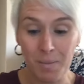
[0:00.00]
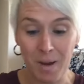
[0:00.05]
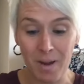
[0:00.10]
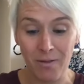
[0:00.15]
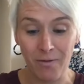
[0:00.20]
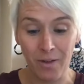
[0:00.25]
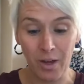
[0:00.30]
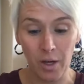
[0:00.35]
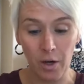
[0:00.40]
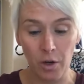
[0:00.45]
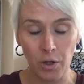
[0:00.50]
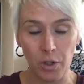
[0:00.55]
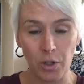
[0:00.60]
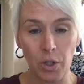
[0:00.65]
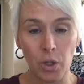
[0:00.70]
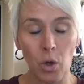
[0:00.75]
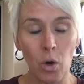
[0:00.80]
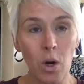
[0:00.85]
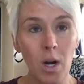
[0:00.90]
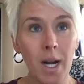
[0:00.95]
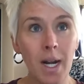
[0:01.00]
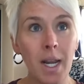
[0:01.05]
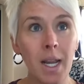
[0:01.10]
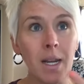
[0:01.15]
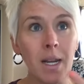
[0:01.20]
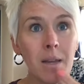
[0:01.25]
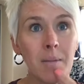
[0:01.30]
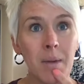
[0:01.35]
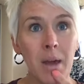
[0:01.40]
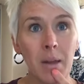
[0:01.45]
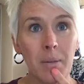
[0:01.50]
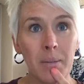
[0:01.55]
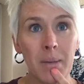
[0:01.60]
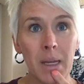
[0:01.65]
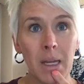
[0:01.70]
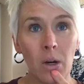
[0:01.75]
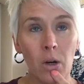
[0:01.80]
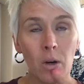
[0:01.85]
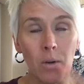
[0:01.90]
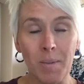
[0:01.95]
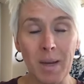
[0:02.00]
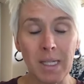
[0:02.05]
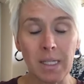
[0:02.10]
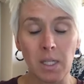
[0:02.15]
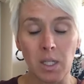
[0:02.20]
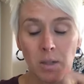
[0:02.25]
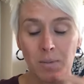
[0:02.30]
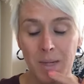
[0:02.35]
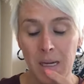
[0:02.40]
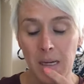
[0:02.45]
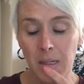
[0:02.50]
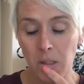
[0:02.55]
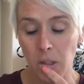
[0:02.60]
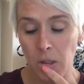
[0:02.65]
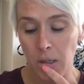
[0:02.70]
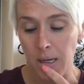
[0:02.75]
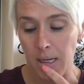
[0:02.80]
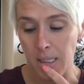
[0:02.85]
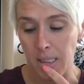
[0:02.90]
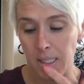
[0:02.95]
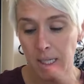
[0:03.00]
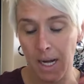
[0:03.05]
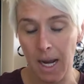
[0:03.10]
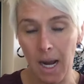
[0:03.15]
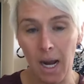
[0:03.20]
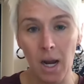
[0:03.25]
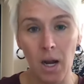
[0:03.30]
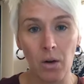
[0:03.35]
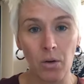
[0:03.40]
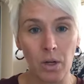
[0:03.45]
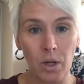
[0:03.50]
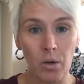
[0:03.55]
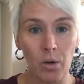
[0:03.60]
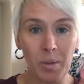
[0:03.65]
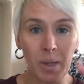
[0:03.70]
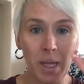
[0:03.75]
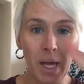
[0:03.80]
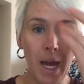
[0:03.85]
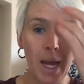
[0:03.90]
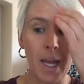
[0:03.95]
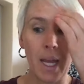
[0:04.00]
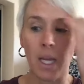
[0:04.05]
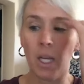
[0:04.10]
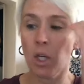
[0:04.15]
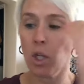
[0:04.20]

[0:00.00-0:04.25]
my fingers. Lauren had emailed me or messaged me yesterday and said, How do you apply it?